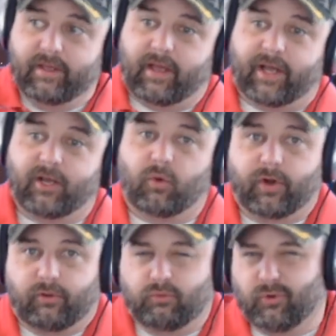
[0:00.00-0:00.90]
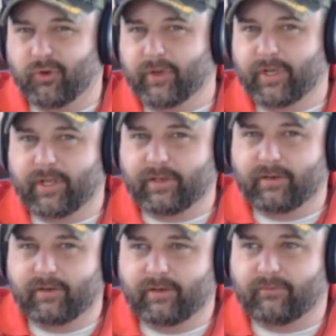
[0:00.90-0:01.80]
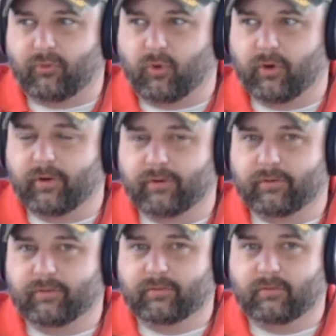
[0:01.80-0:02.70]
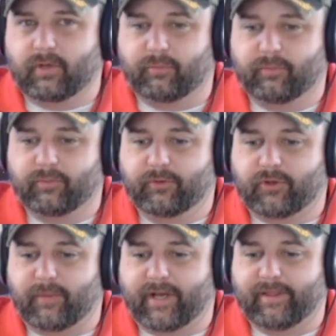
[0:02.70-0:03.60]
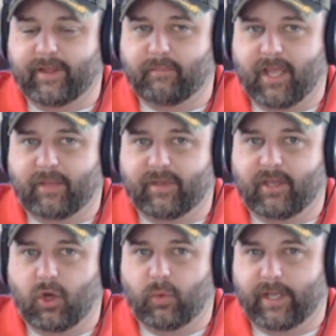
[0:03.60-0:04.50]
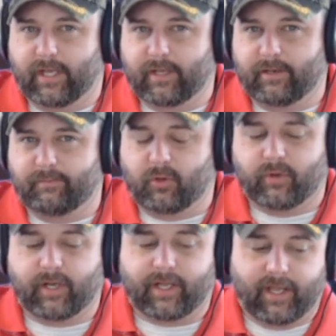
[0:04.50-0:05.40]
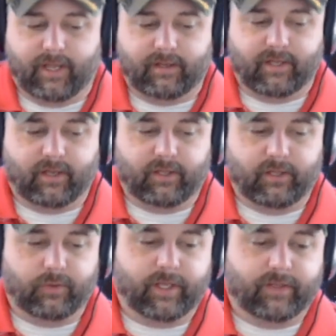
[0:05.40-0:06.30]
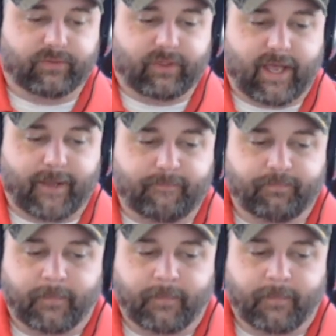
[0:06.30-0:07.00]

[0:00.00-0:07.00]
I don't want to ruin it for somebody that may be going in. But what I can tell you is that